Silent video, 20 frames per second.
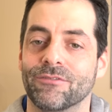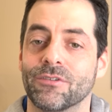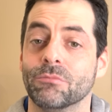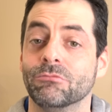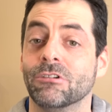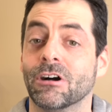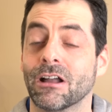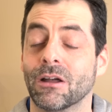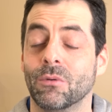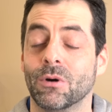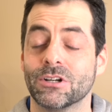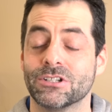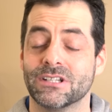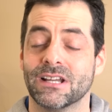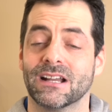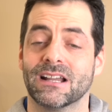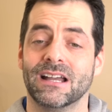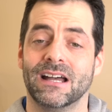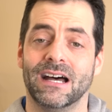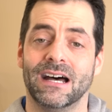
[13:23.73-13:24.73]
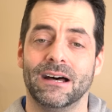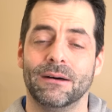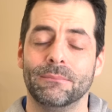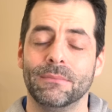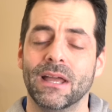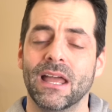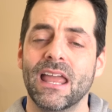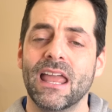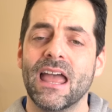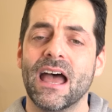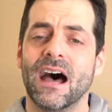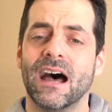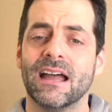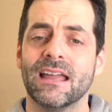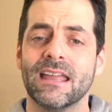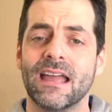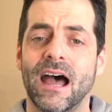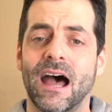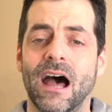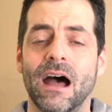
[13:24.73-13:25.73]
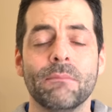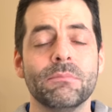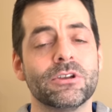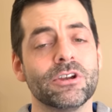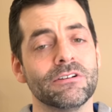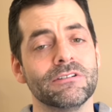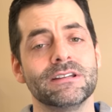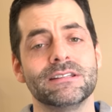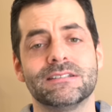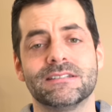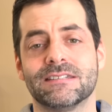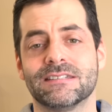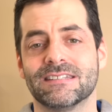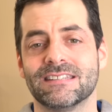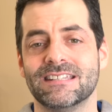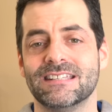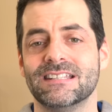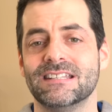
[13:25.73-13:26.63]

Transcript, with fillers: from LongIWatch.com. I, am curious